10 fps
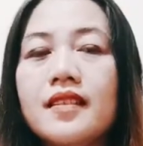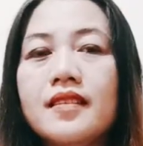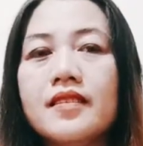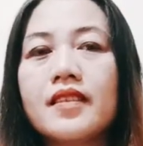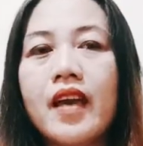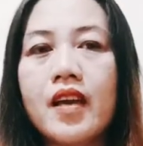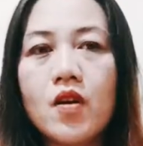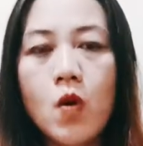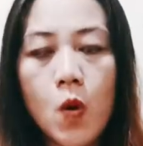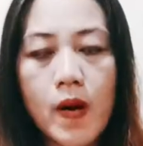okay,
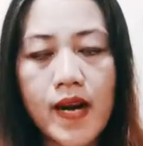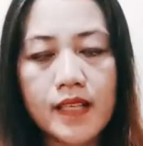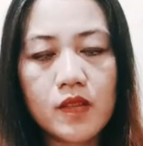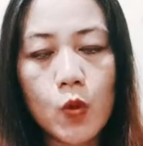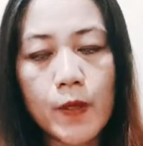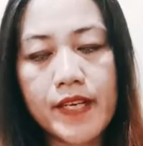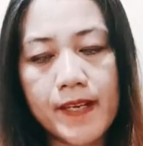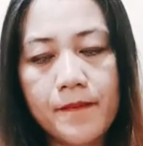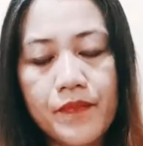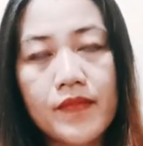or order.
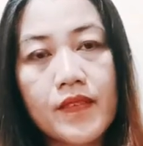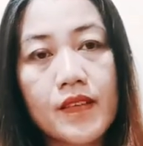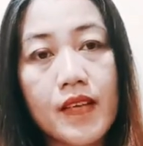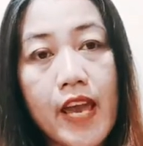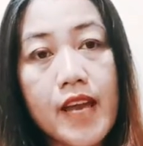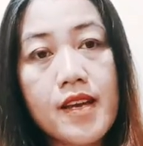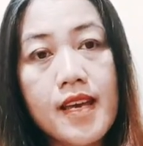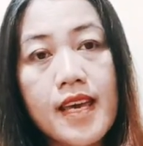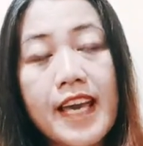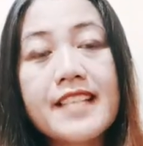Okay,
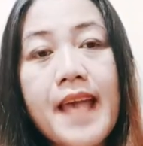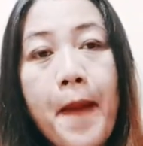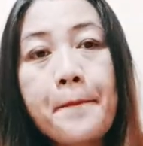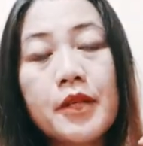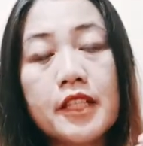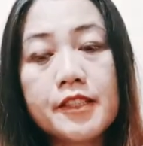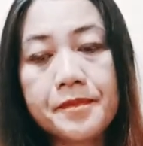example,